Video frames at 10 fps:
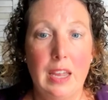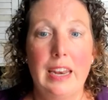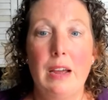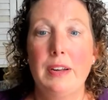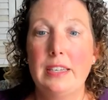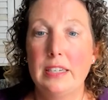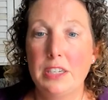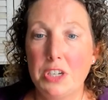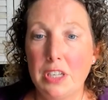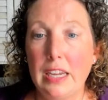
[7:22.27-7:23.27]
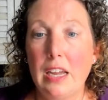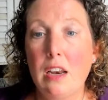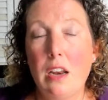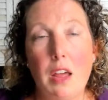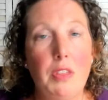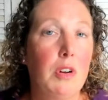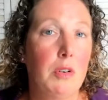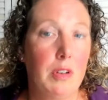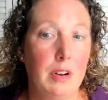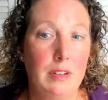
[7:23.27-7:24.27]
Now, additionally, another
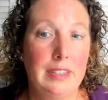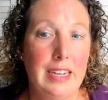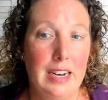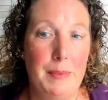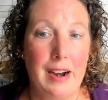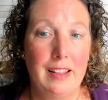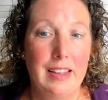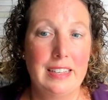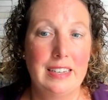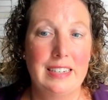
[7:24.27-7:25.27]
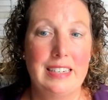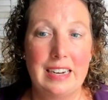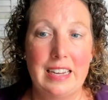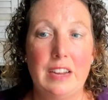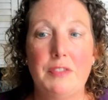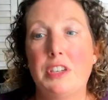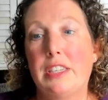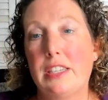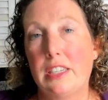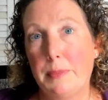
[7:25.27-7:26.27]
critical data modeling technique for
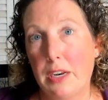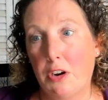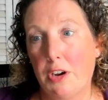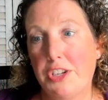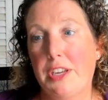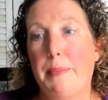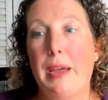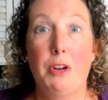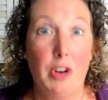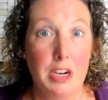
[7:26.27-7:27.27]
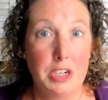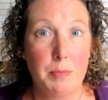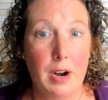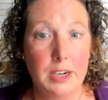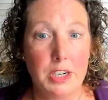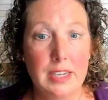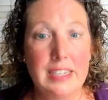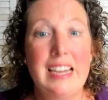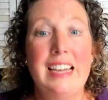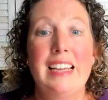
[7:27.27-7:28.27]
system integration and migration projects
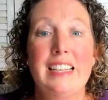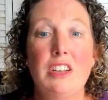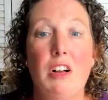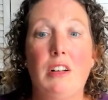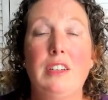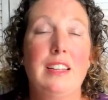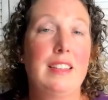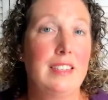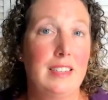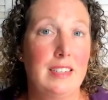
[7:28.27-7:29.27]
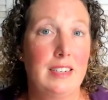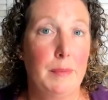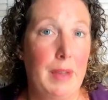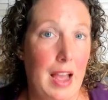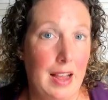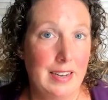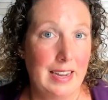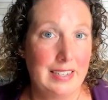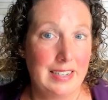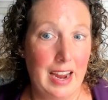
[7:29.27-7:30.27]
is called the system
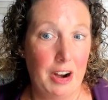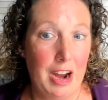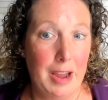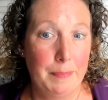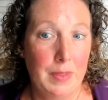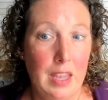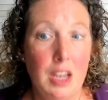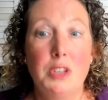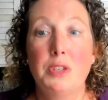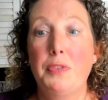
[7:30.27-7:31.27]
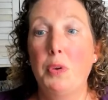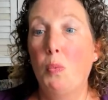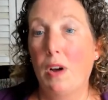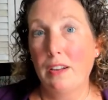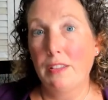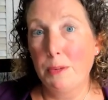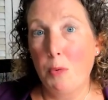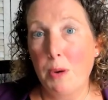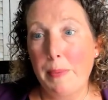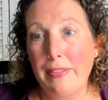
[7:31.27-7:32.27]
context diagram. So if you want to learn
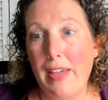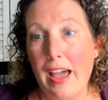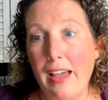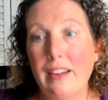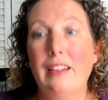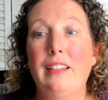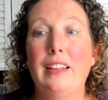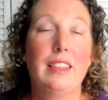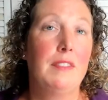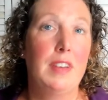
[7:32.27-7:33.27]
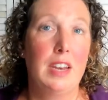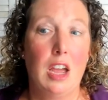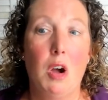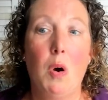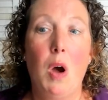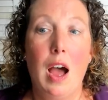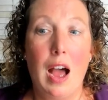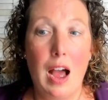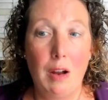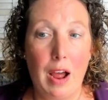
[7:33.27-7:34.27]
more about that, click the video
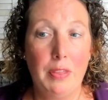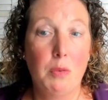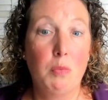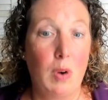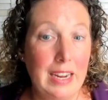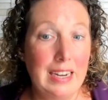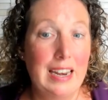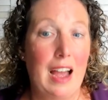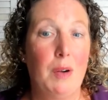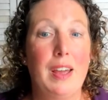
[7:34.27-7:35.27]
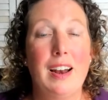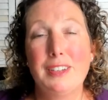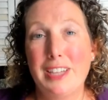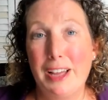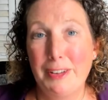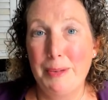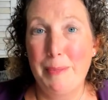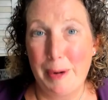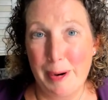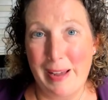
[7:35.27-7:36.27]
on the right now, and I'll tell you
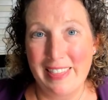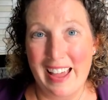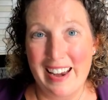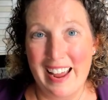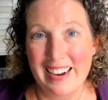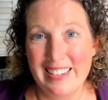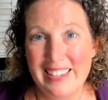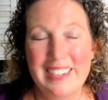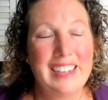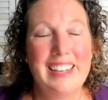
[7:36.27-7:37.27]
more about that next.